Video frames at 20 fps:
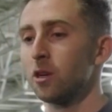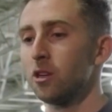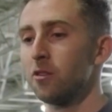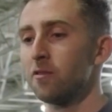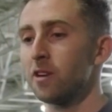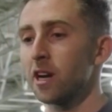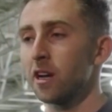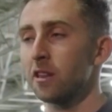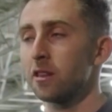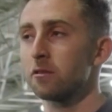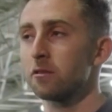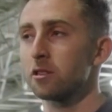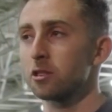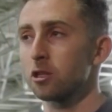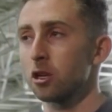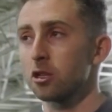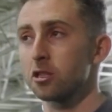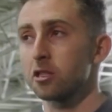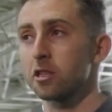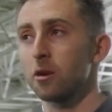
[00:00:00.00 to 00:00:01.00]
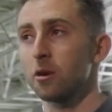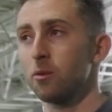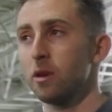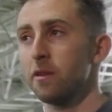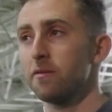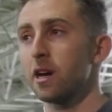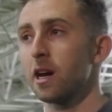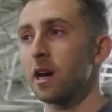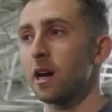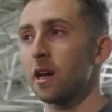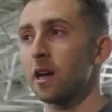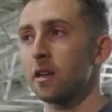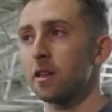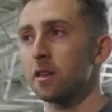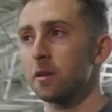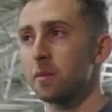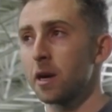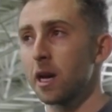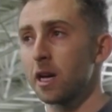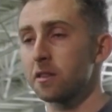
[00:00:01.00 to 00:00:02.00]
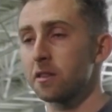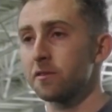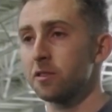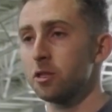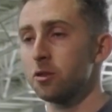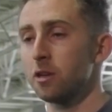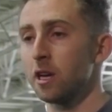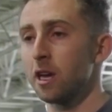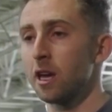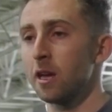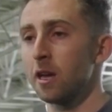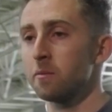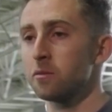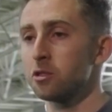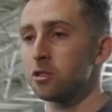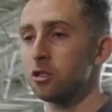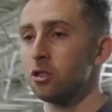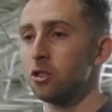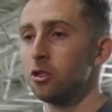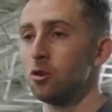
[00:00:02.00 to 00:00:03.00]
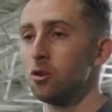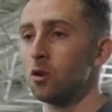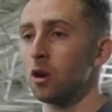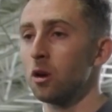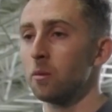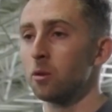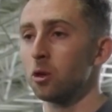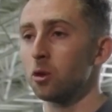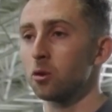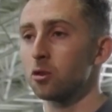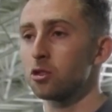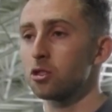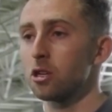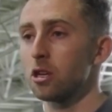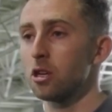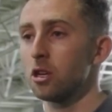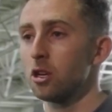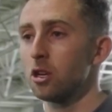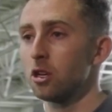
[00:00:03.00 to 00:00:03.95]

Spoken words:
you've had the results that we've had in the past few games, you almost